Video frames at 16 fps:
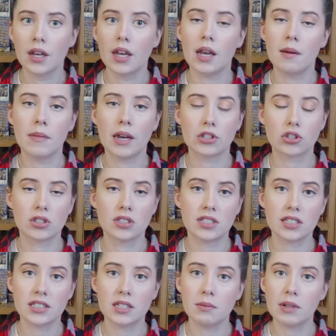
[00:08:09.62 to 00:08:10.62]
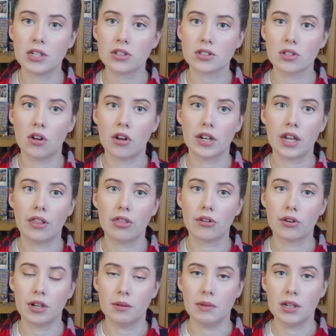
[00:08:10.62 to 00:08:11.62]
It measures 60 meters long and
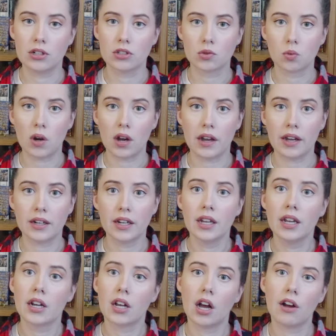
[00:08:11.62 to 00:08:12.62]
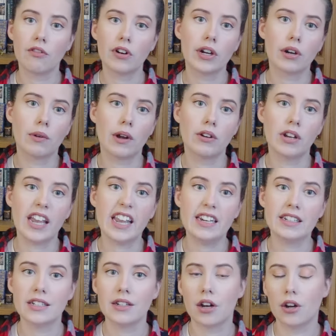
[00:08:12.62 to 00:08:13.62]
30 meters wide, covering around
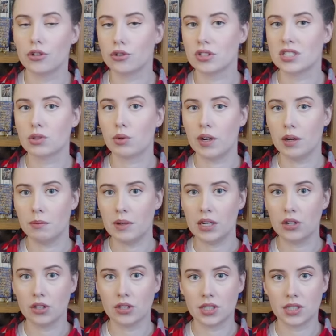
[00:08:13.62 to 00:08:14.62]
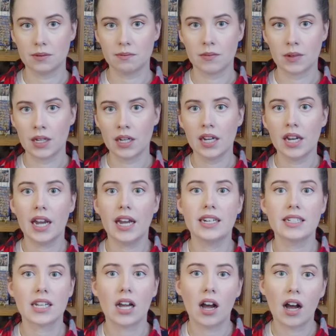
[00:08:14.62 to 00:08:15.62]
1,800 square meters. It
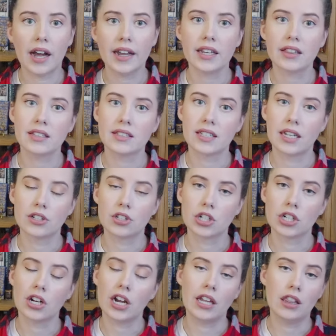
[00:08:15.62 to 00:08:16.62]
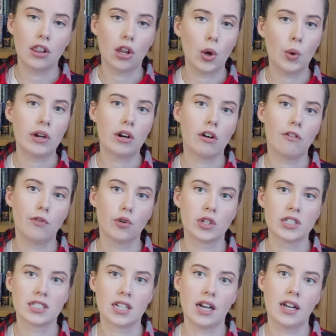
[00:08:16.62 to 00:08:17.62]
is high at the center and low at all four
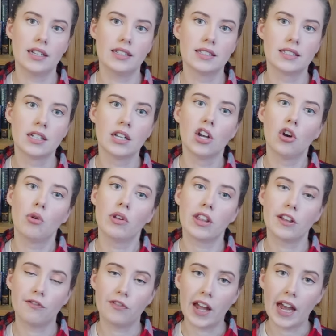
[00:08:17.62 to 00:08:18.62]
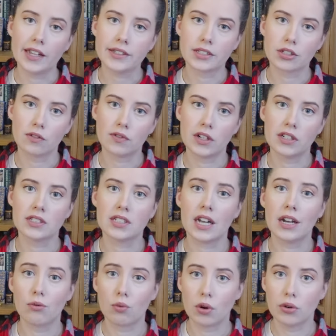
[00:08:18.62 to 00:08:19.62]
sides, with a flat surface
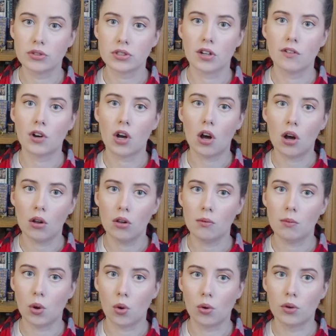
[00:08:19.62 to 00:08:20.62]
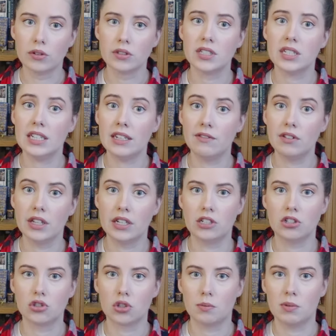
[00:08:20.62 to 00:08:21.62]
and rows of column holes evenly
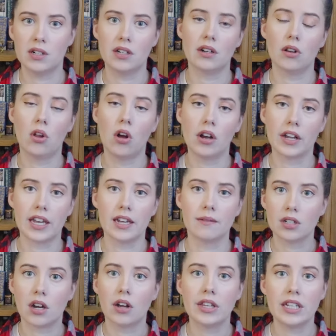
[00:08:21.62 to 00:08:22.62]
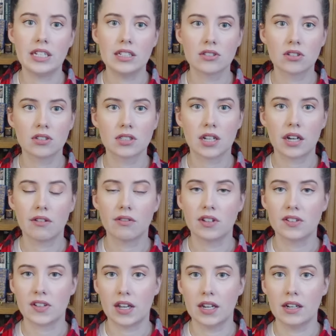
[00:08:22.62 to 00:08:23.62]
distributed along it. On the eastern side of the
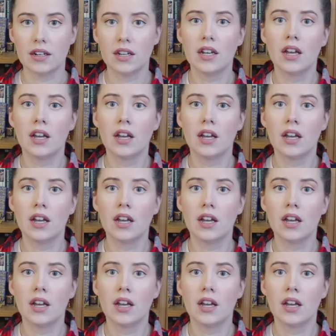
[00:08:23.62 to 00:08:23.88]
site,